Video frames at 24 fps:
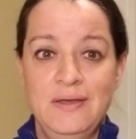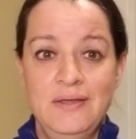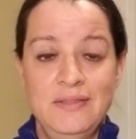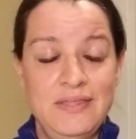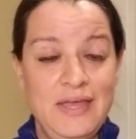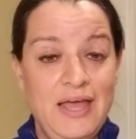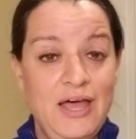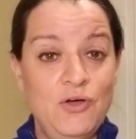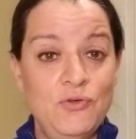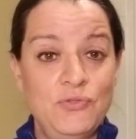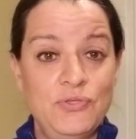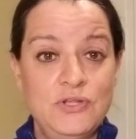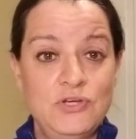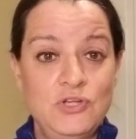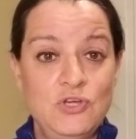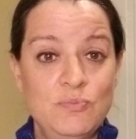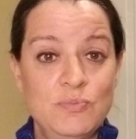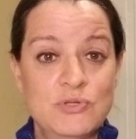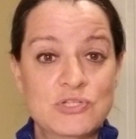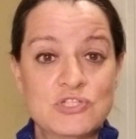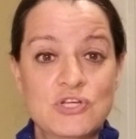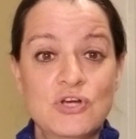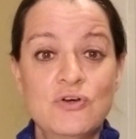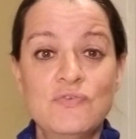The Health and
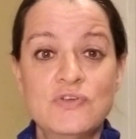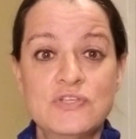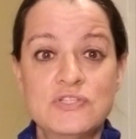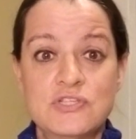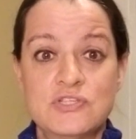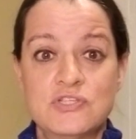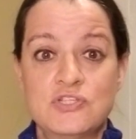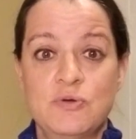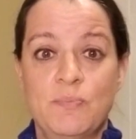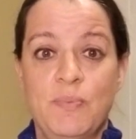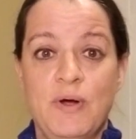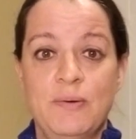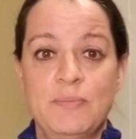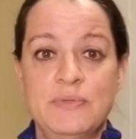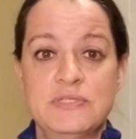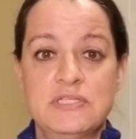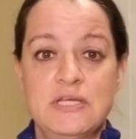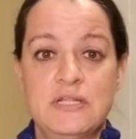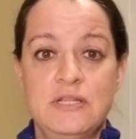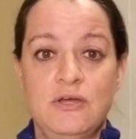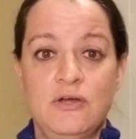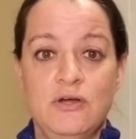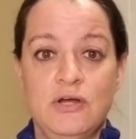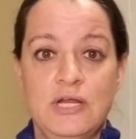Human Services Department
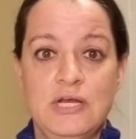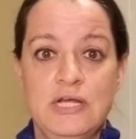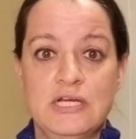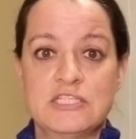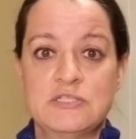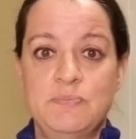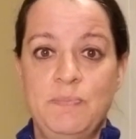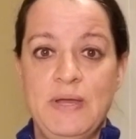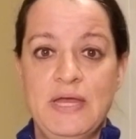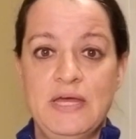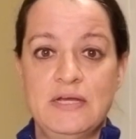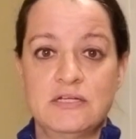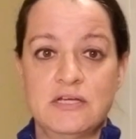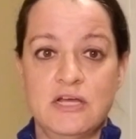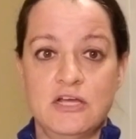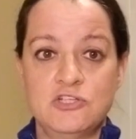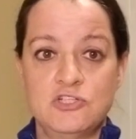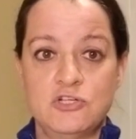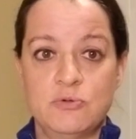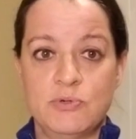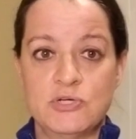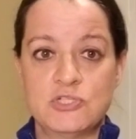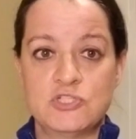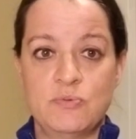said they are going to expand
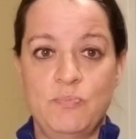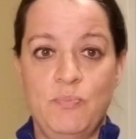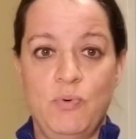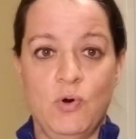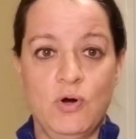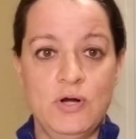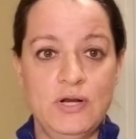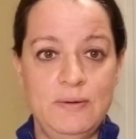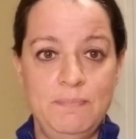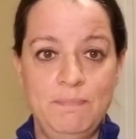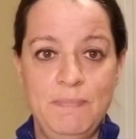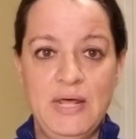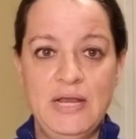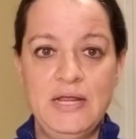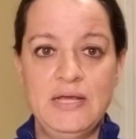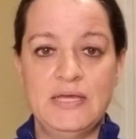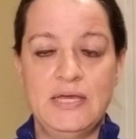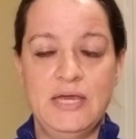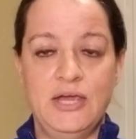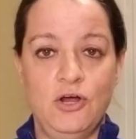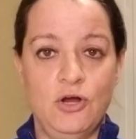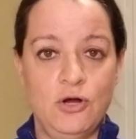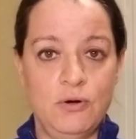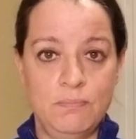customer support in
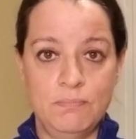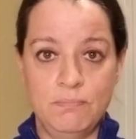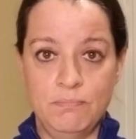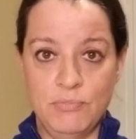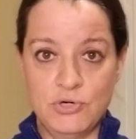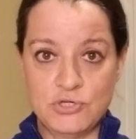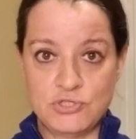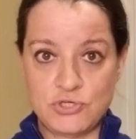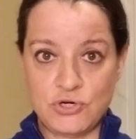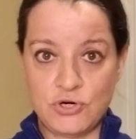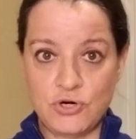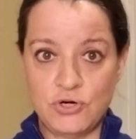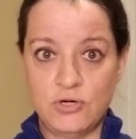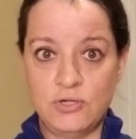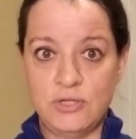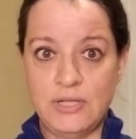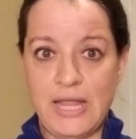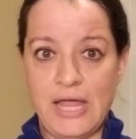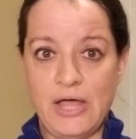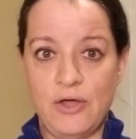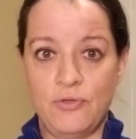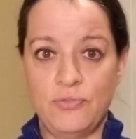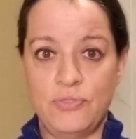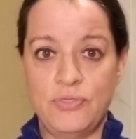Medicare, maternal
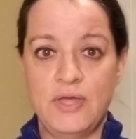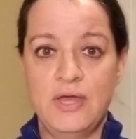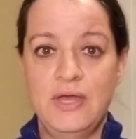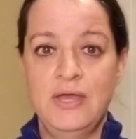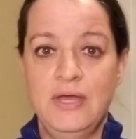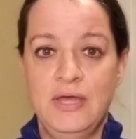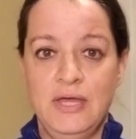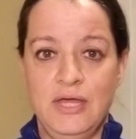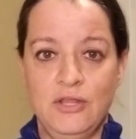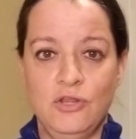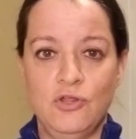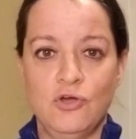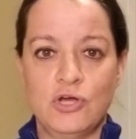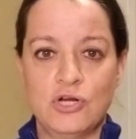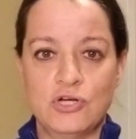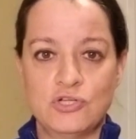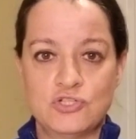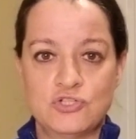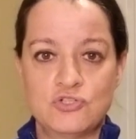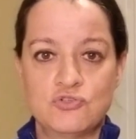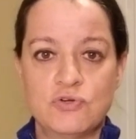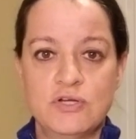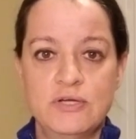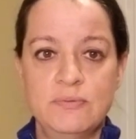health, and they're going to
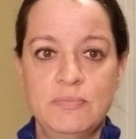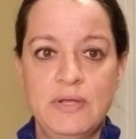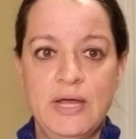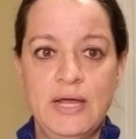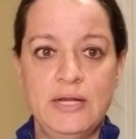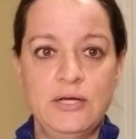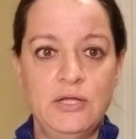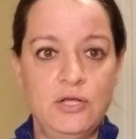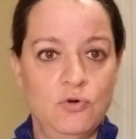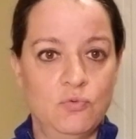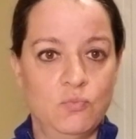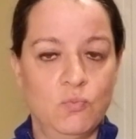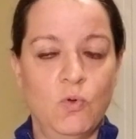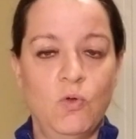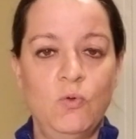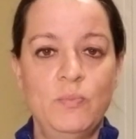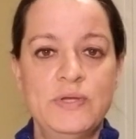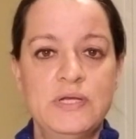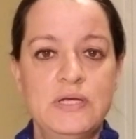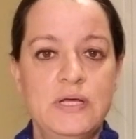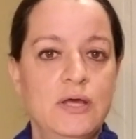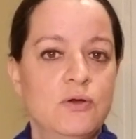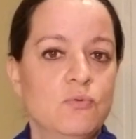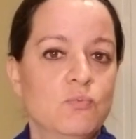streamline
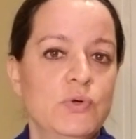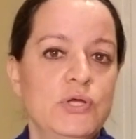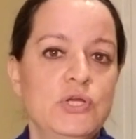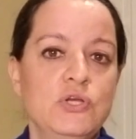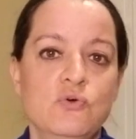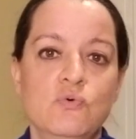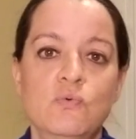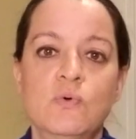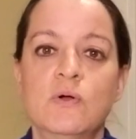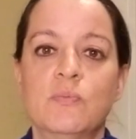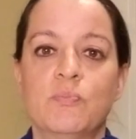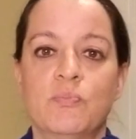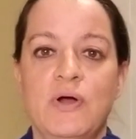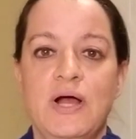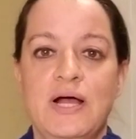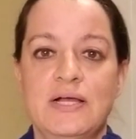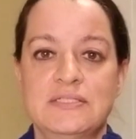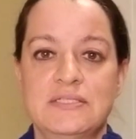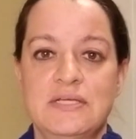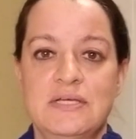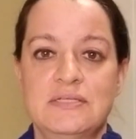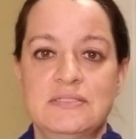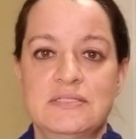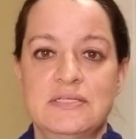enrollment and renewal
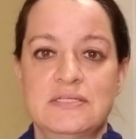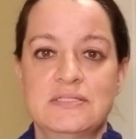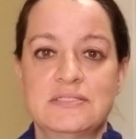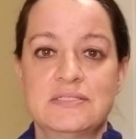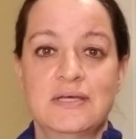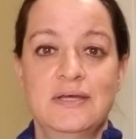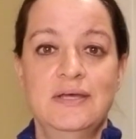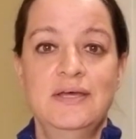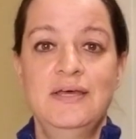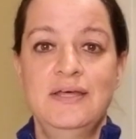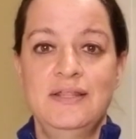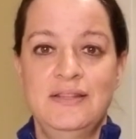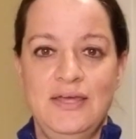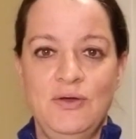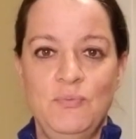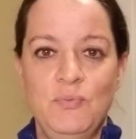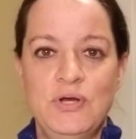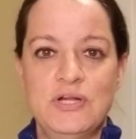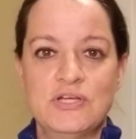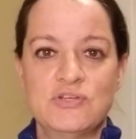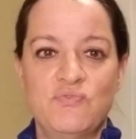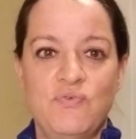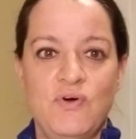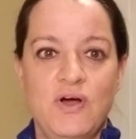processes. They
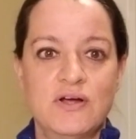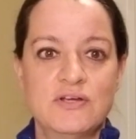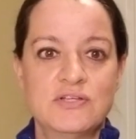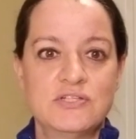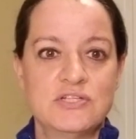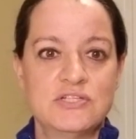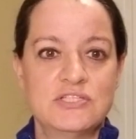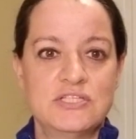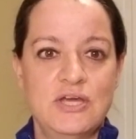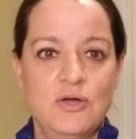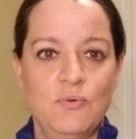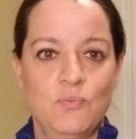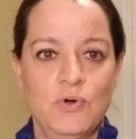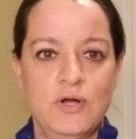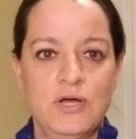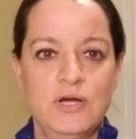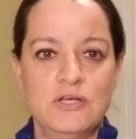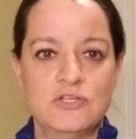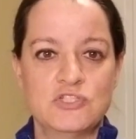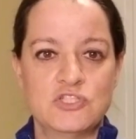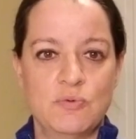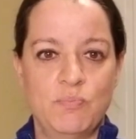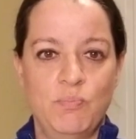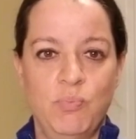went as far as to say we're going
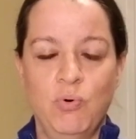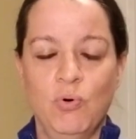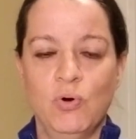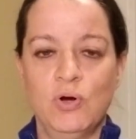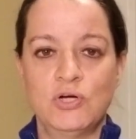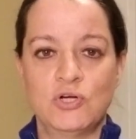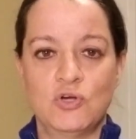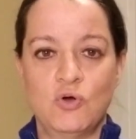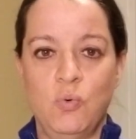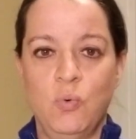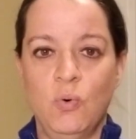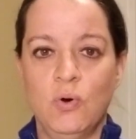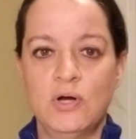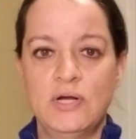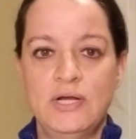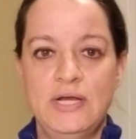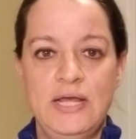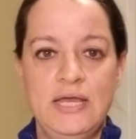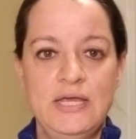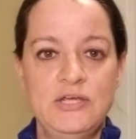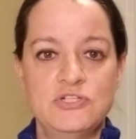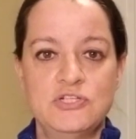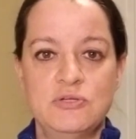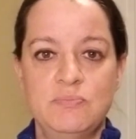to support
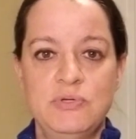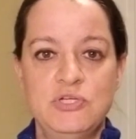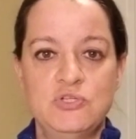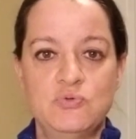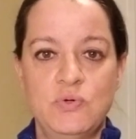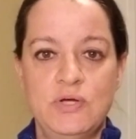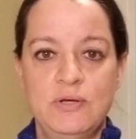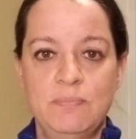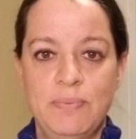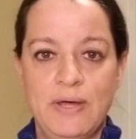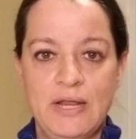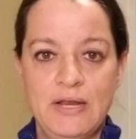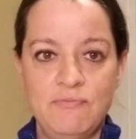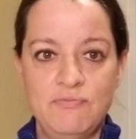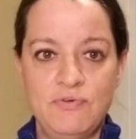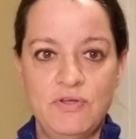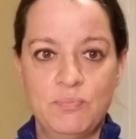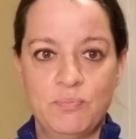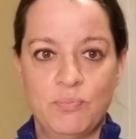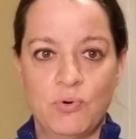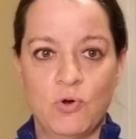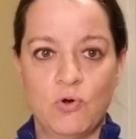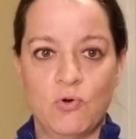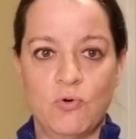coordination between
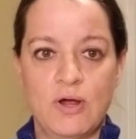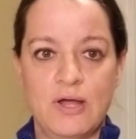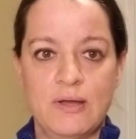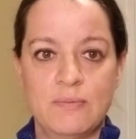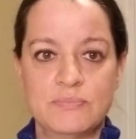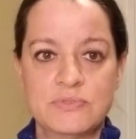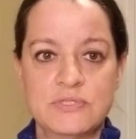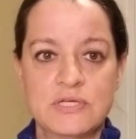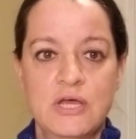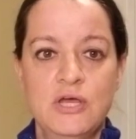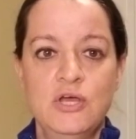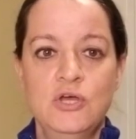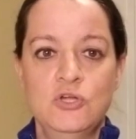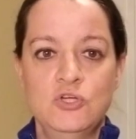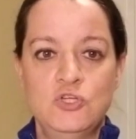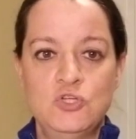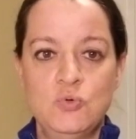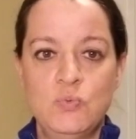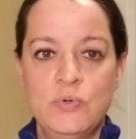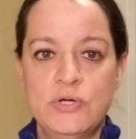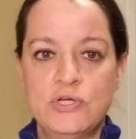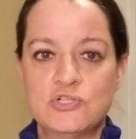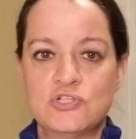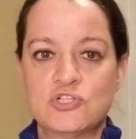benefit programs
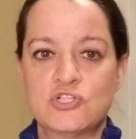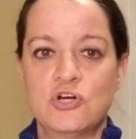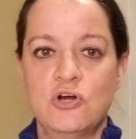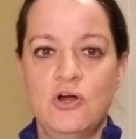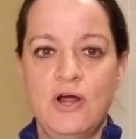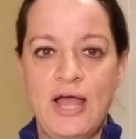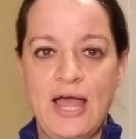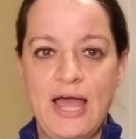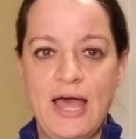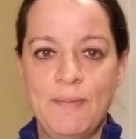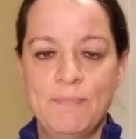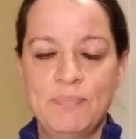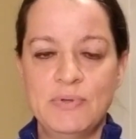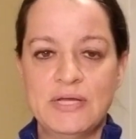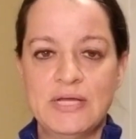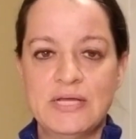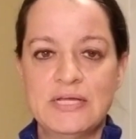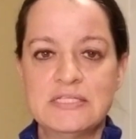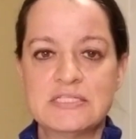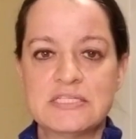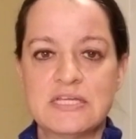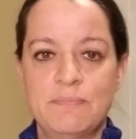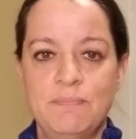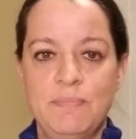to ensure
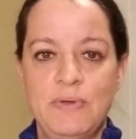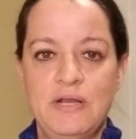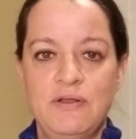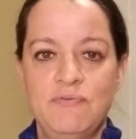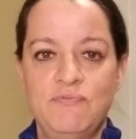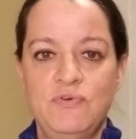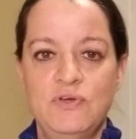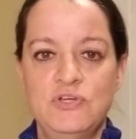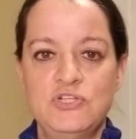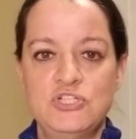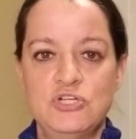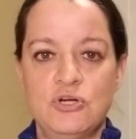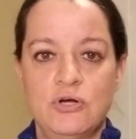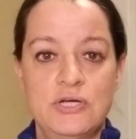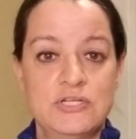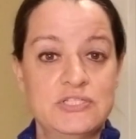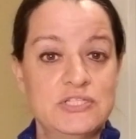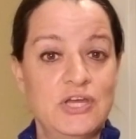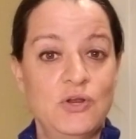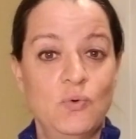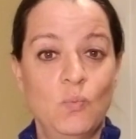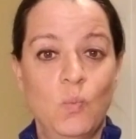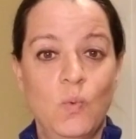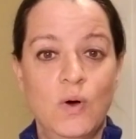applicants and beneficiaries
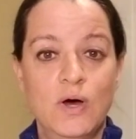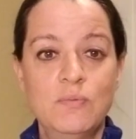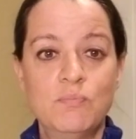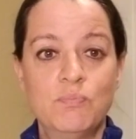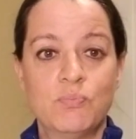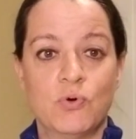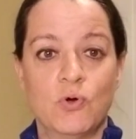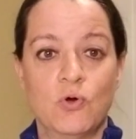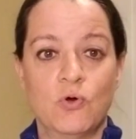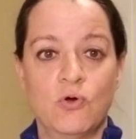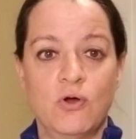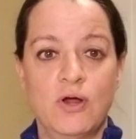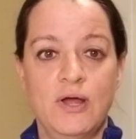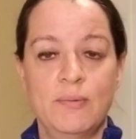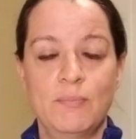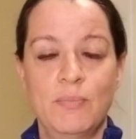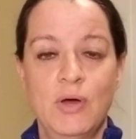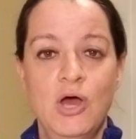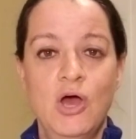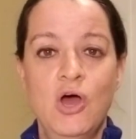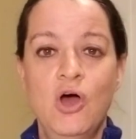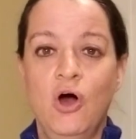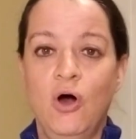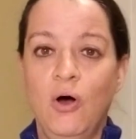in one
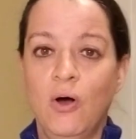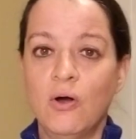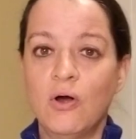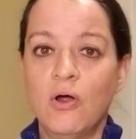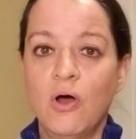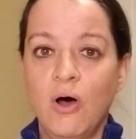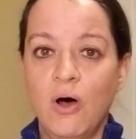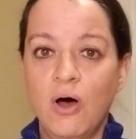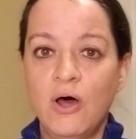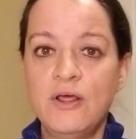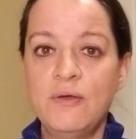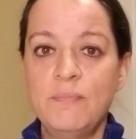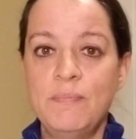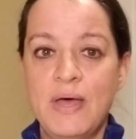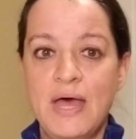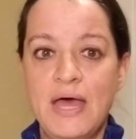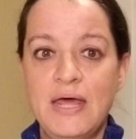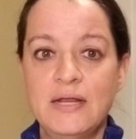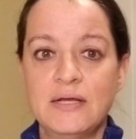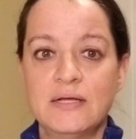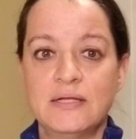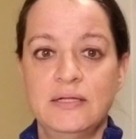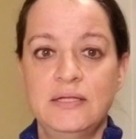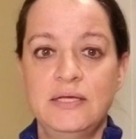program are
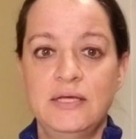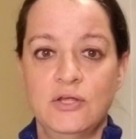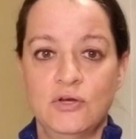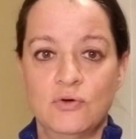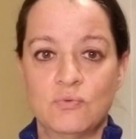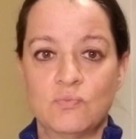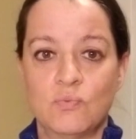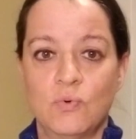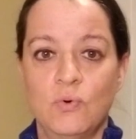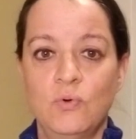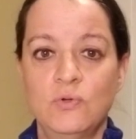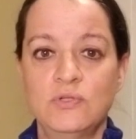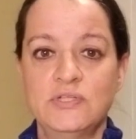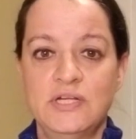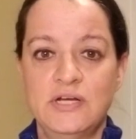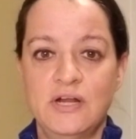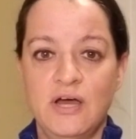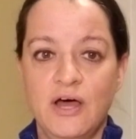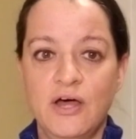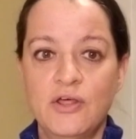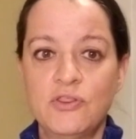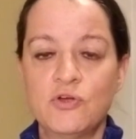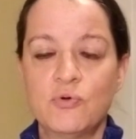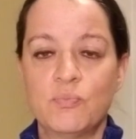automatically enrolled in
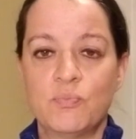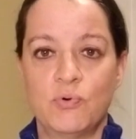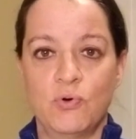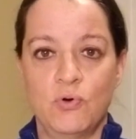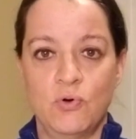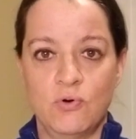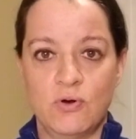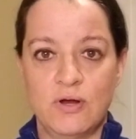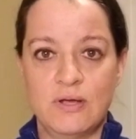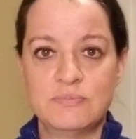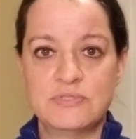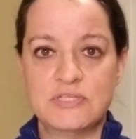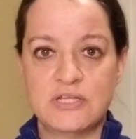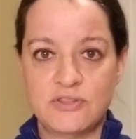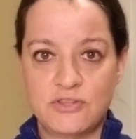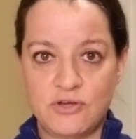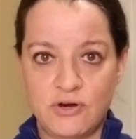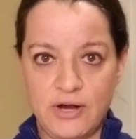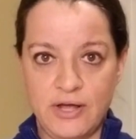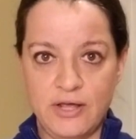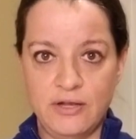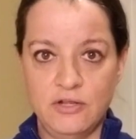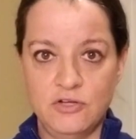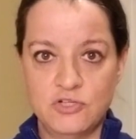other programs that
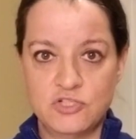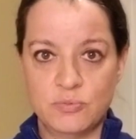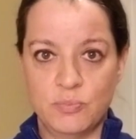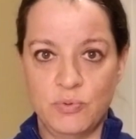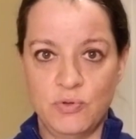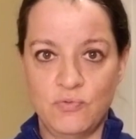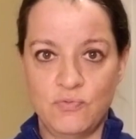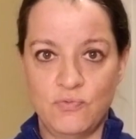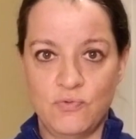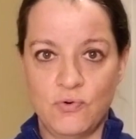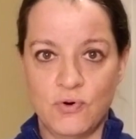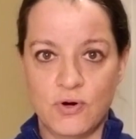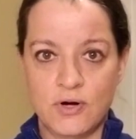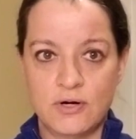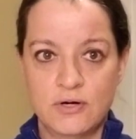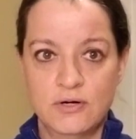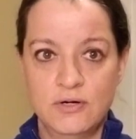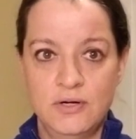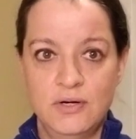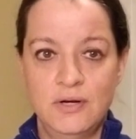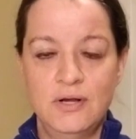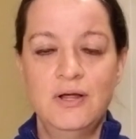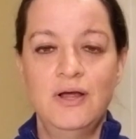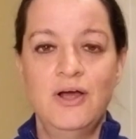they're eligible for.
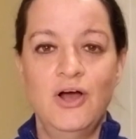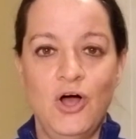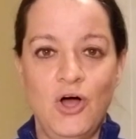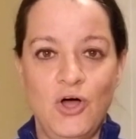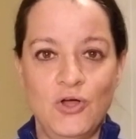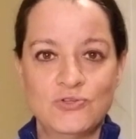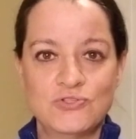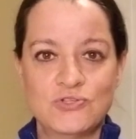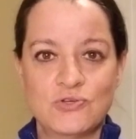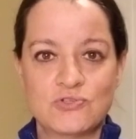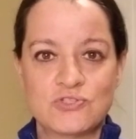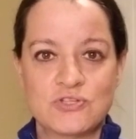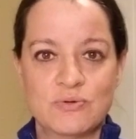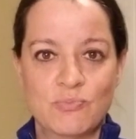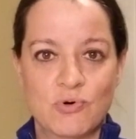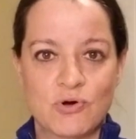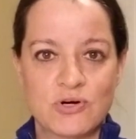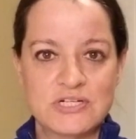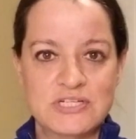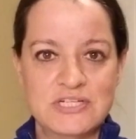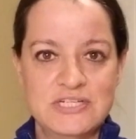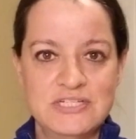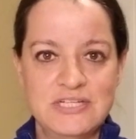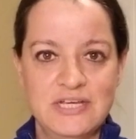Also, some
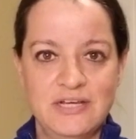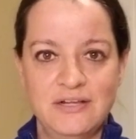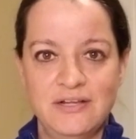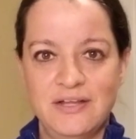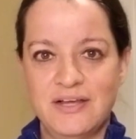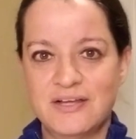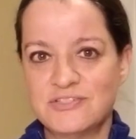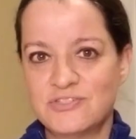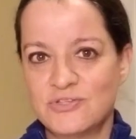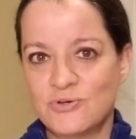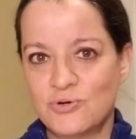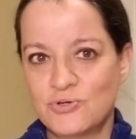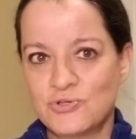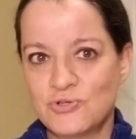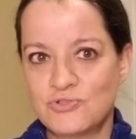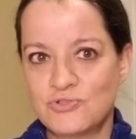more detail on Social